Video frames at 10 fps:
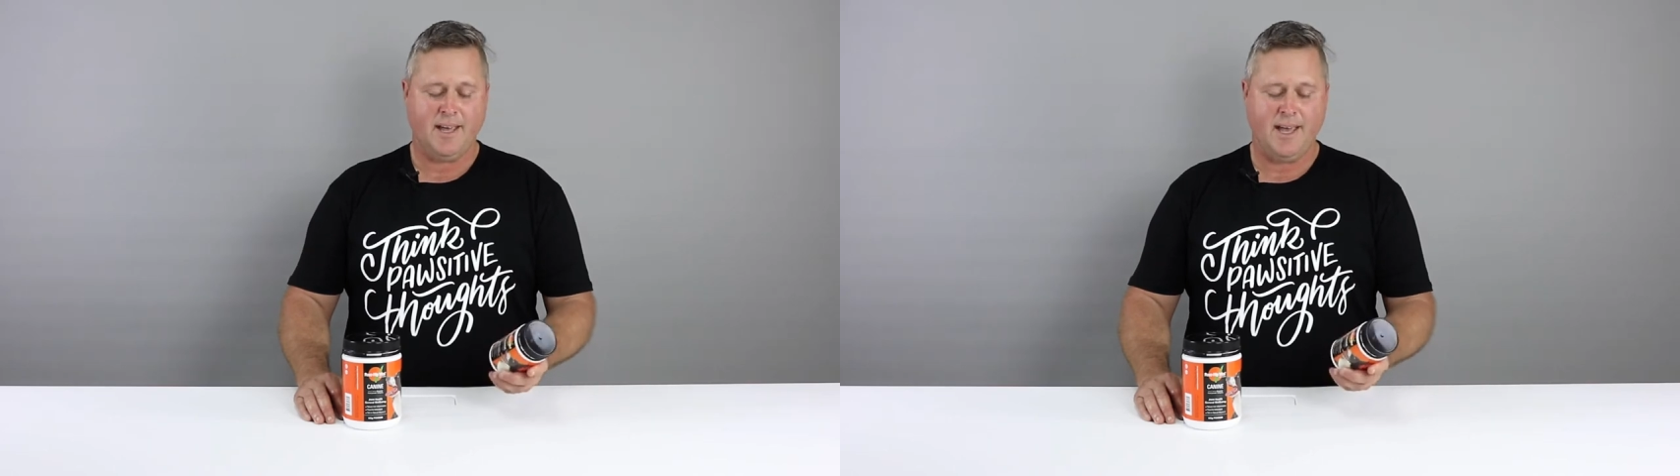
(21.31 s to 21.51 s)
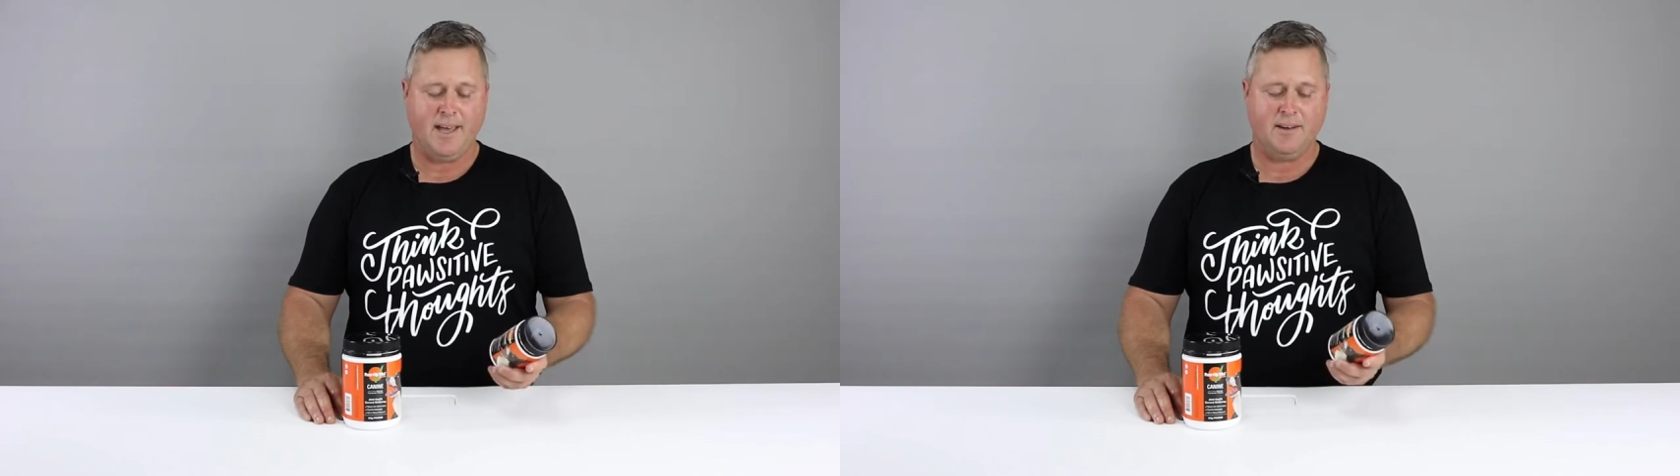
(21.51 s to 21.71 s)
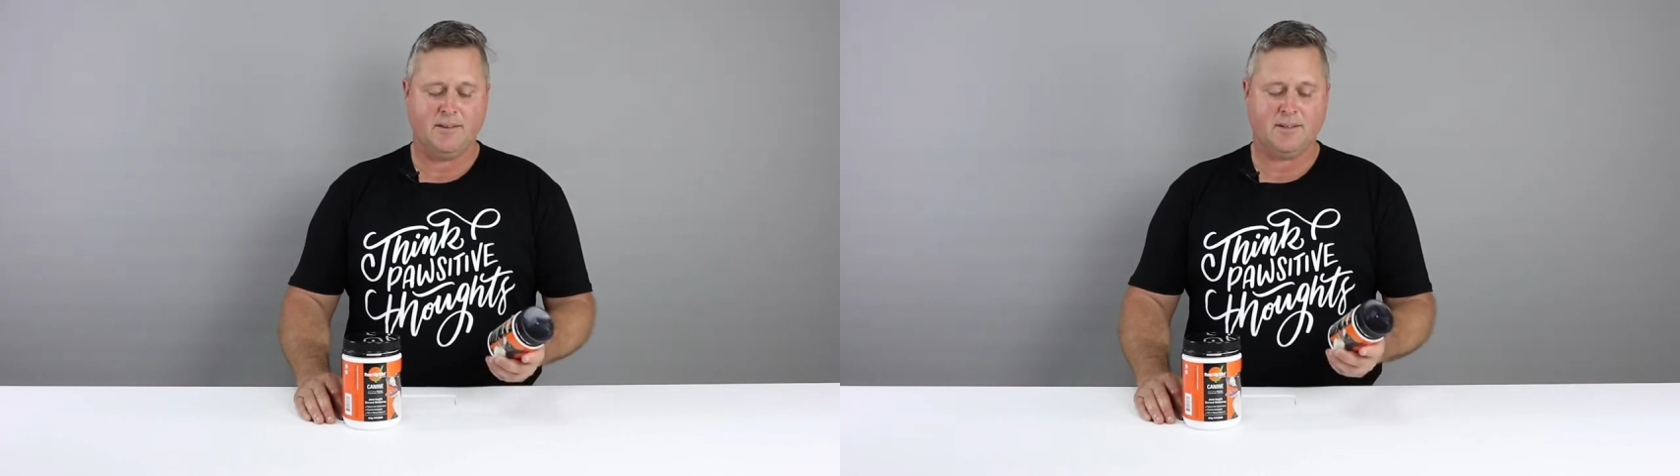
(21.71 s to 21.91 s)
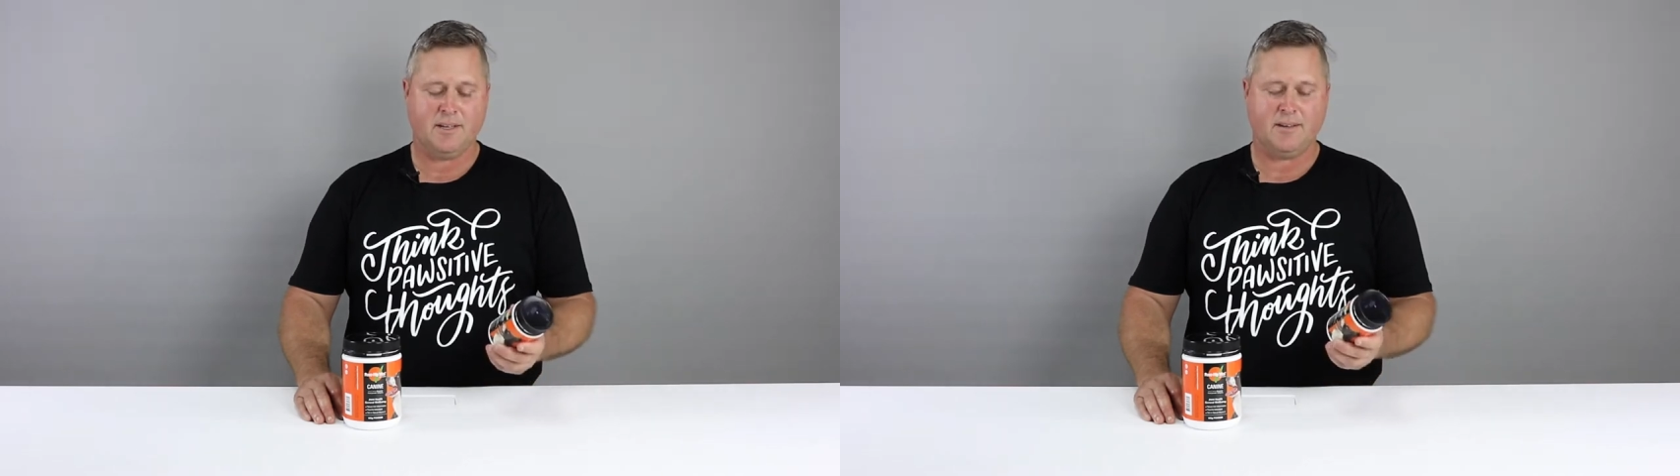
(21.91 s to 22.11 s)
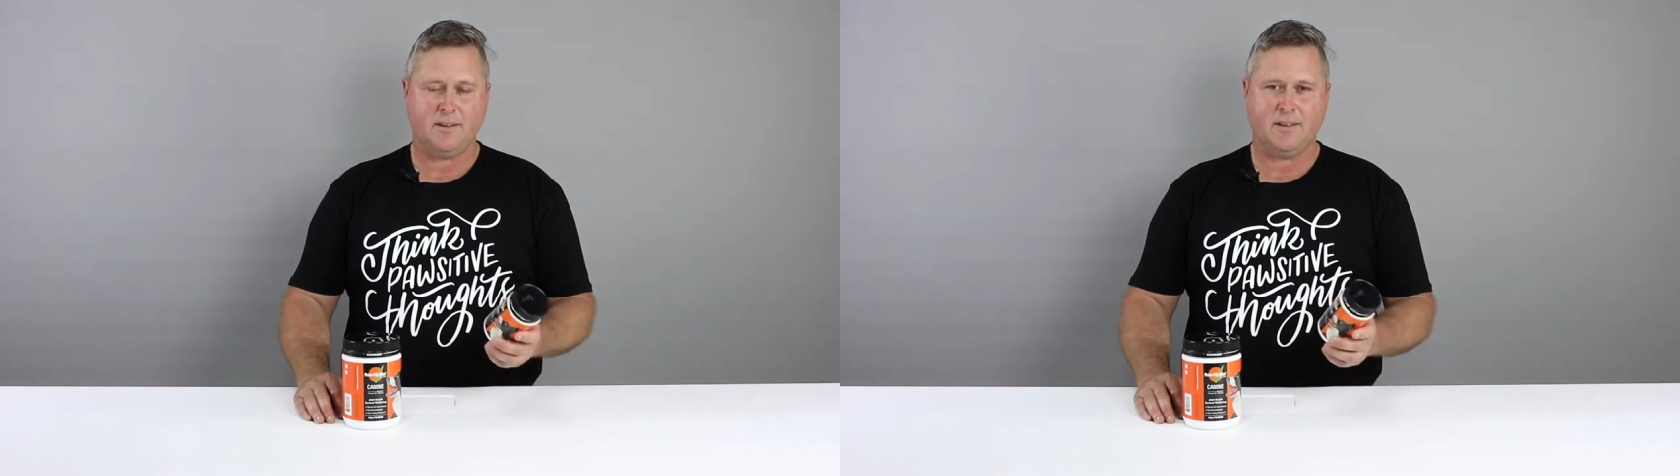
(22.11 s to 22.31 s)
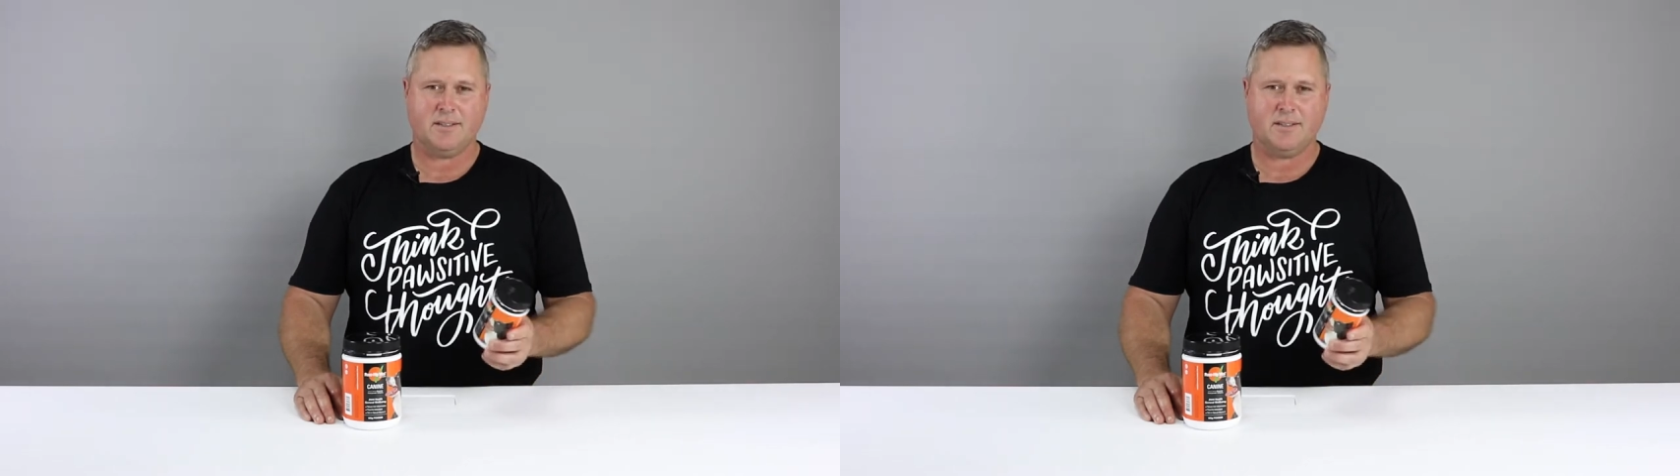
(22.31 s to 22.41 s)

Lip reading: and it